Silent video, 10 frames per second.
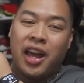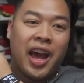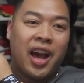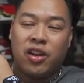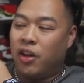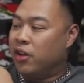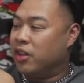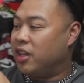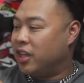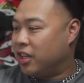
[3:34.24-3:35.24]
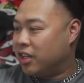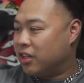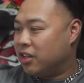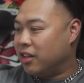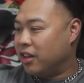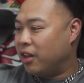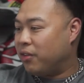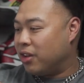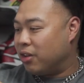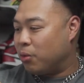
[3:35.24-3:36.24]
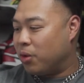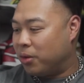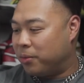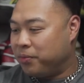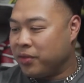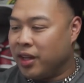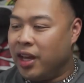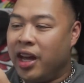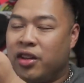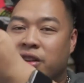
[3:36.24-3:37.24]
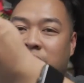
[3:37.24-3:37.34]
out on the left as well. And it's got the